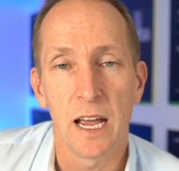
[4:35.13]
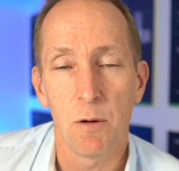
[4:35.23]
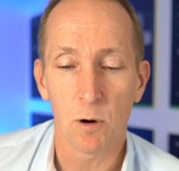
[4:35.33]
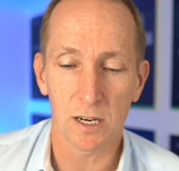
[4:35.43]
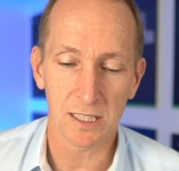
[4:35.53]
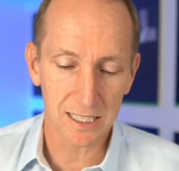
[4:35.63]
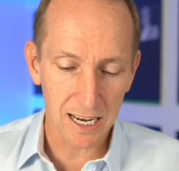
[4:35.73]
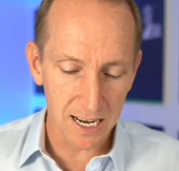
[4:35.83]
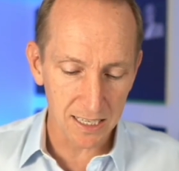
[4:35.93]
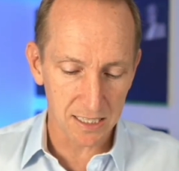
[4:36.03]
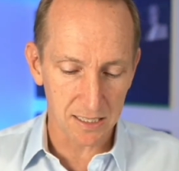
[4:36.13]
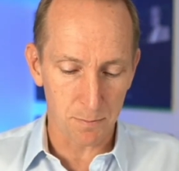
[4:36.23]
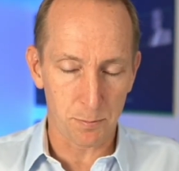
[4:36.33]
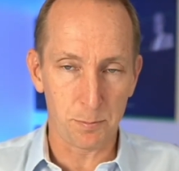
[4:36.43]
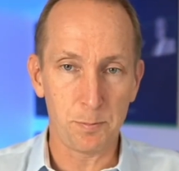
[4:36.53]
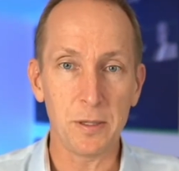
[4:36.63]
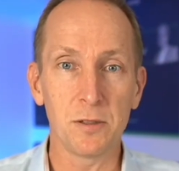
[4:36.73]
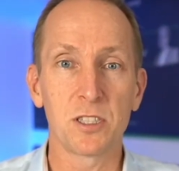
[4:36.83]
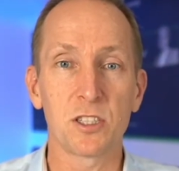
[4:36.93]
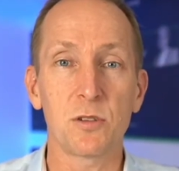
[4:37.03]
And what it does is it
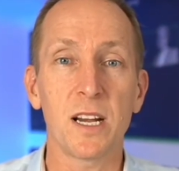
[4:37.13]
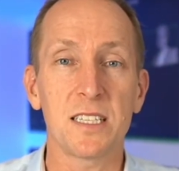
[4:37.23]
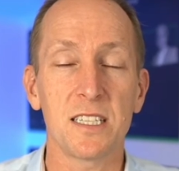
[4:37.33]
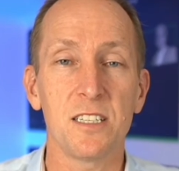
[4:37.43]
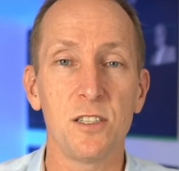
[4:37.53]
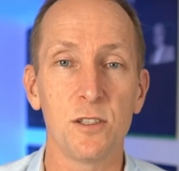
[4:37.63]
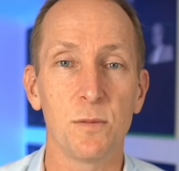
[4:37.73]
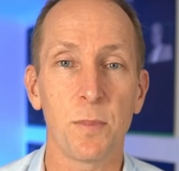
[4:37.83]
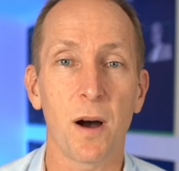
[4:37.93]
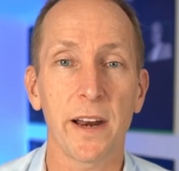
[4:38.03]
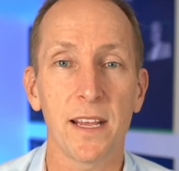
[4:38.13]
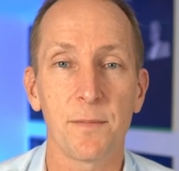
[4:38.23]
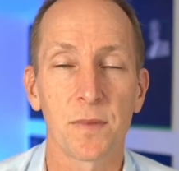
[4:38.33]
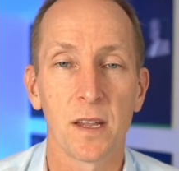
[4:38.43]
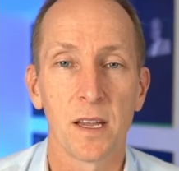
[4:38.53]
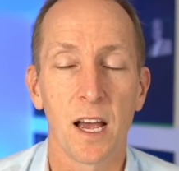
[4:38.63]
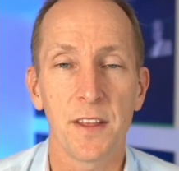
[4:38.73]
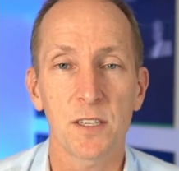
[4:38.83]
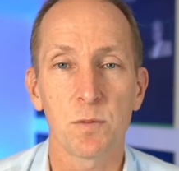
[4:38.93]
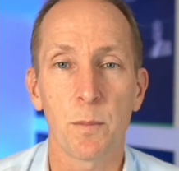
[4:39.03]
builds stress into your body. And
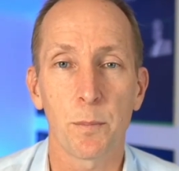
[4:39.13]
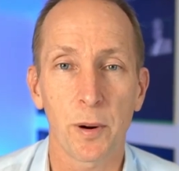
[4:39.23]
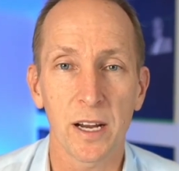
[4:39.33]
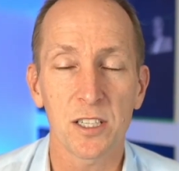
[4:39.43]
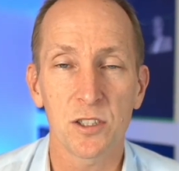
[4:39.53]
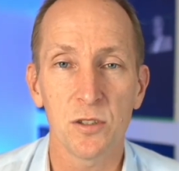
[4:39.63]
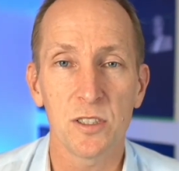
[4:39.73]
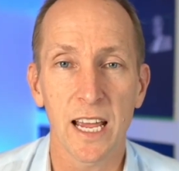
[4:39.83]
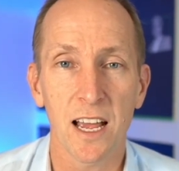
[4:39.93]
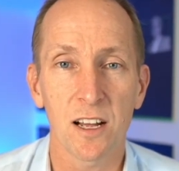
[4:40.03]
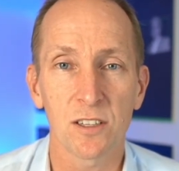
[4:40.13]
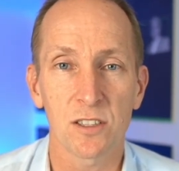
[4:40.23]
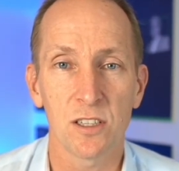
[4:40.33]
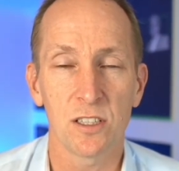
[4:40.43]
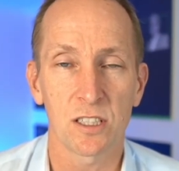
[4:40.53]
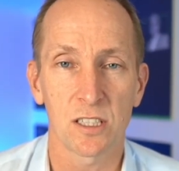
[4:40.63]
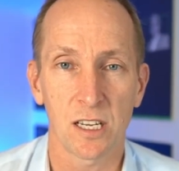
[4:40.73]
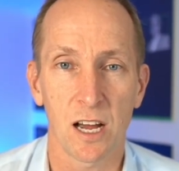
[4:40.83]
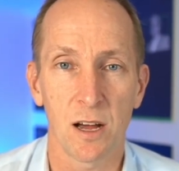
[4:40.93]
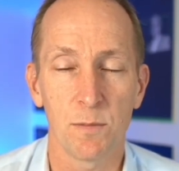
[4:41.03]
that's what breaks you down, so you
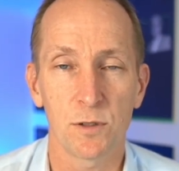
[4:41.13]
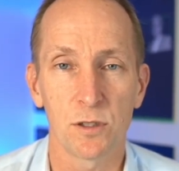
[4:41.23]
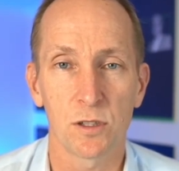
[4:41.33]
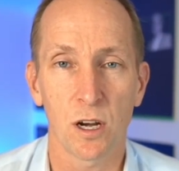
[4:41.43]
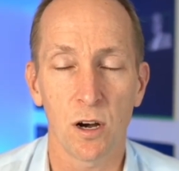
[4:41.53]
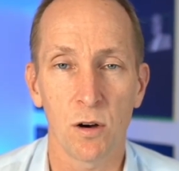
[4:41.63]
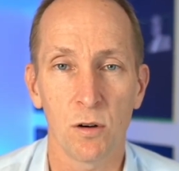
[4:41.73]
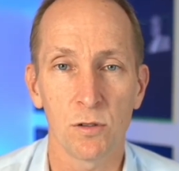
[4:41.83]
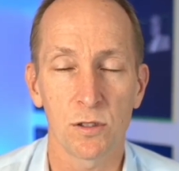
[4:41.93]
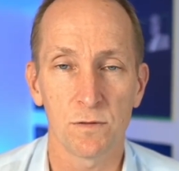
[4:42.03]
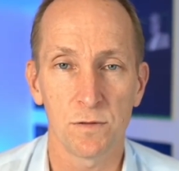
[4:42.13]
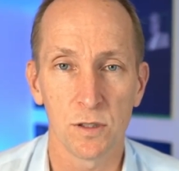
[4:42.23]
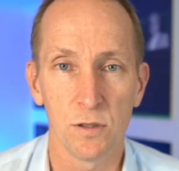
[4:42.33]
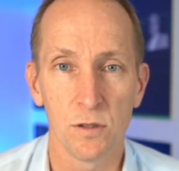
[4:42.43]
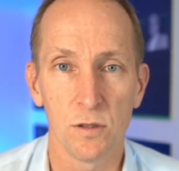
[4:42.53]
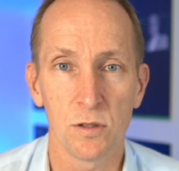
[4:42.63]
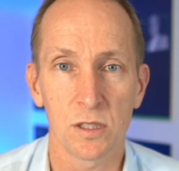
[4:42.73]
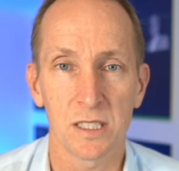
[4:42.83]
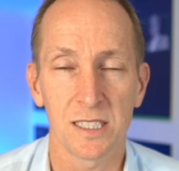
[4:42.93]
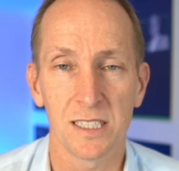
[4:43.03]
succumb to colds and flus
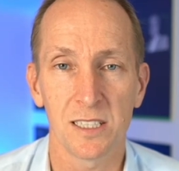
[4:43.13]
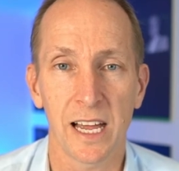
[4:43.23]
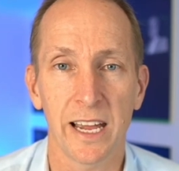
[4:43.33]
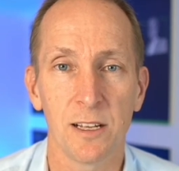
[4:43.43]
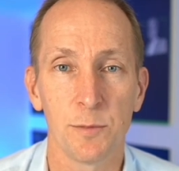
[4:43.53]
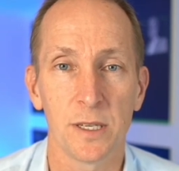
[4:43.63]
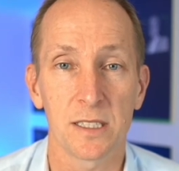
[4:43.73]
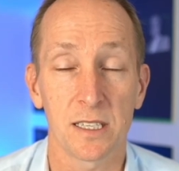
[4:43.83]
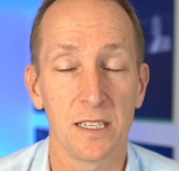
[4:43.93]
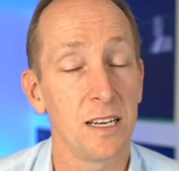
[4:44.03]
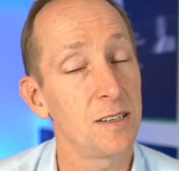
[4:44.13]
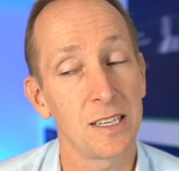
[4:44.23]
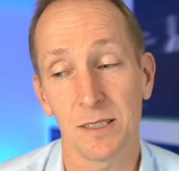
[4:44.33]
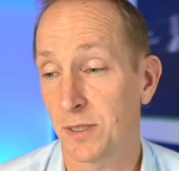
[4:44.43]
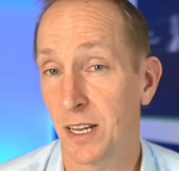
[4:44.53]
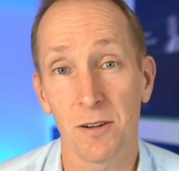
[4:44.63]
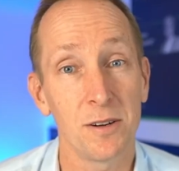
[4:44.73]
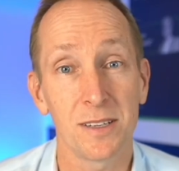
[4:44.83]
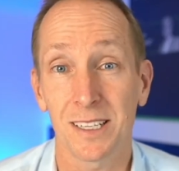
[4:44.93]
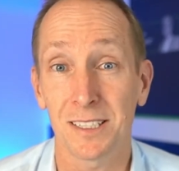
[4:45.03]
and to little ailments, and then it keeps
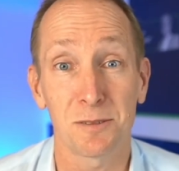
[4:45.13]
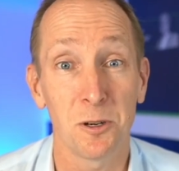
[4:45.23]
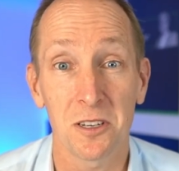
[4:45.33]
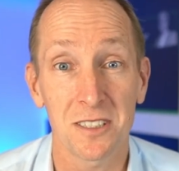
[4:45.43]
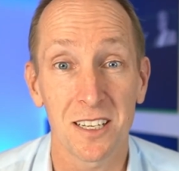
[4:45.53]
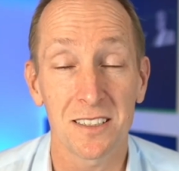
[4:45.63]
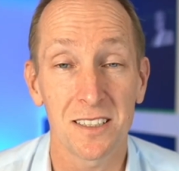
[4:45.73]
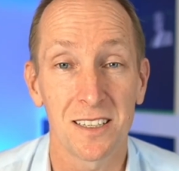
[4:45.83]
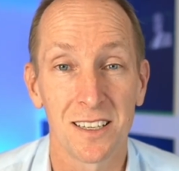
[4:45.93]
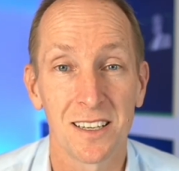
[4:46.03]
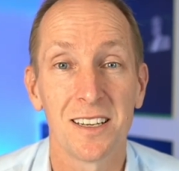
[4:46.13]
going. It gets worse, doesn't it?